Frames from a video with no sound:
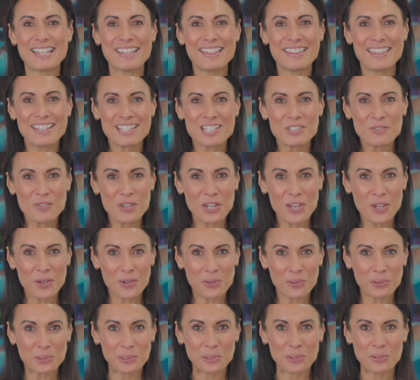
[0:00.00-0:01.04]
In this video,
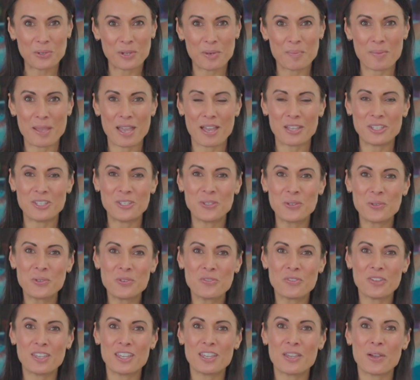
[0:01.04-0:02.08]
you'll learn about
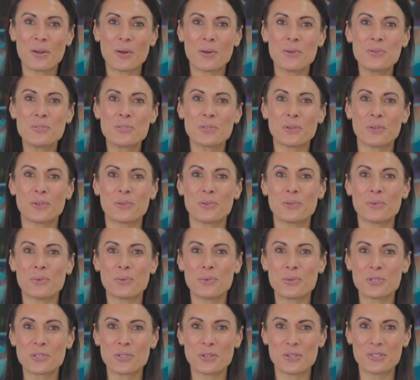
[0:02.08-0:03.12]
UV ozone
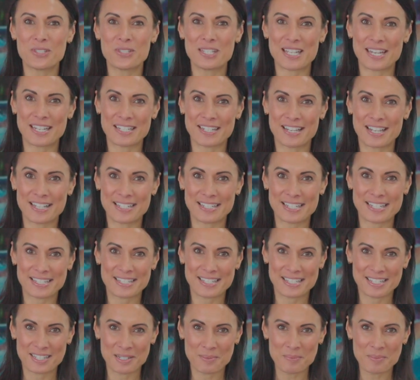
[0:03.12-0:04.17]
auto-sanitizing
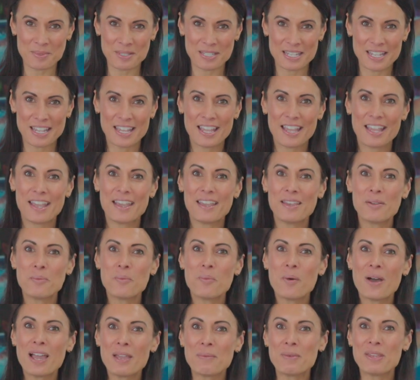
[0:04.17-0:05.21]
systems and
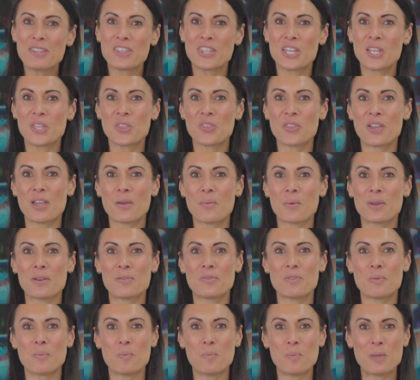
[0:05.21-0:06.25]
why we think they are one
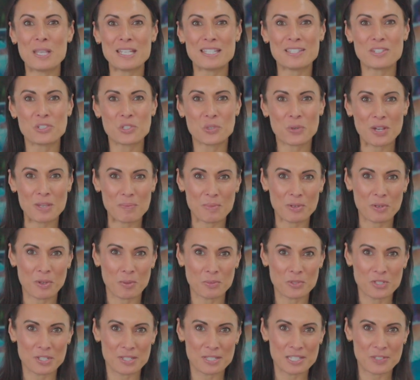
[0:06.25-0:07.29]
of the best treatment
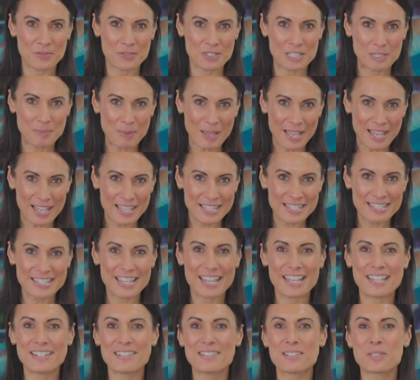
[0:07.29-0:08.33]
options for spas
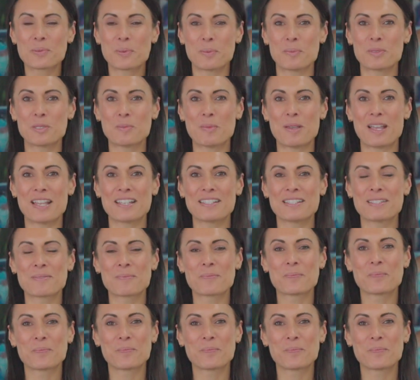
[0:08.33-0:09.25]
and swim spas.